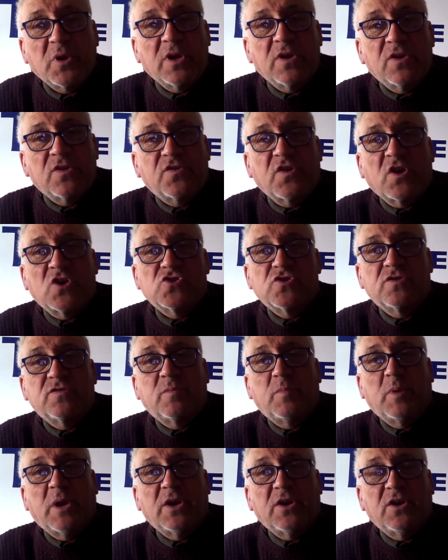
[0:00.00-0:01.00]
in a section of the
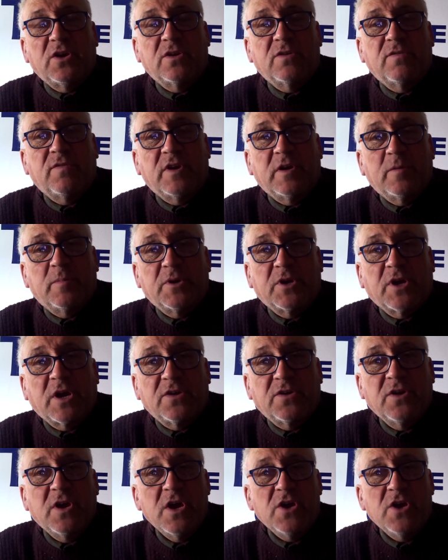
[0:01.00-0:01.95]
Planning and Development Act,